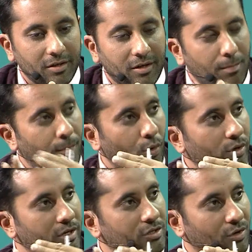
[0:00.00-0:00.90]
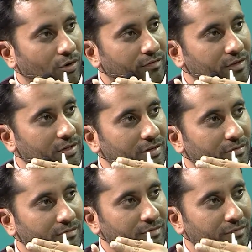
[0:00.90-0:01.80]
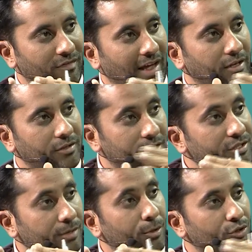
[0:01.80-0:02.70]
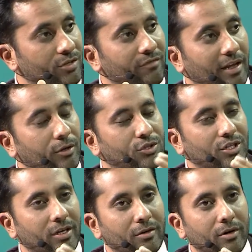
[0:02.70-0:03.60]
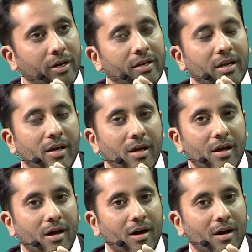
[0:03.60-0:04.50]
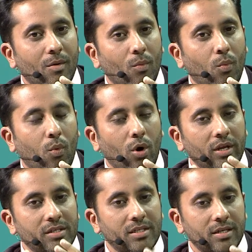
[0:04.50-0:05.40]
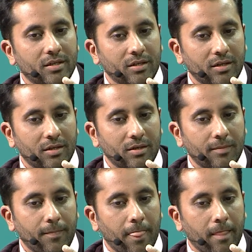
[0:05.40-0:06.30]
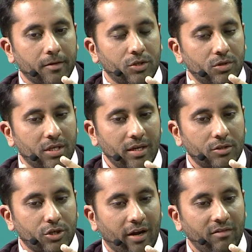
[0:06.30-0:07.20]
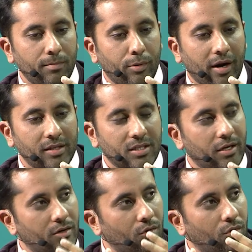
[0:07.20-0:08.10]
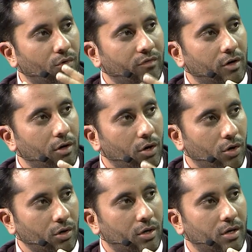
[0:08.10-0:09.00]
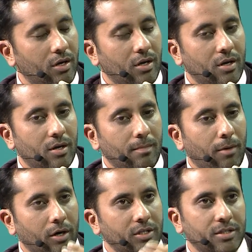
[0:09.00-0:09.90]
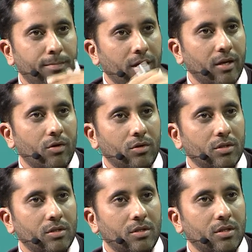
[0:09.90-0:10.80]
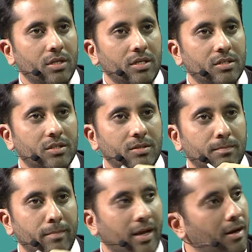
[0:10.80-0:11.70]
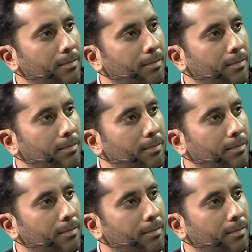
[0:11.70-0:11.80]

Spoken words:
component of the distribution value chain, right? What is it? Do you think travel brands can overlook participating on these mega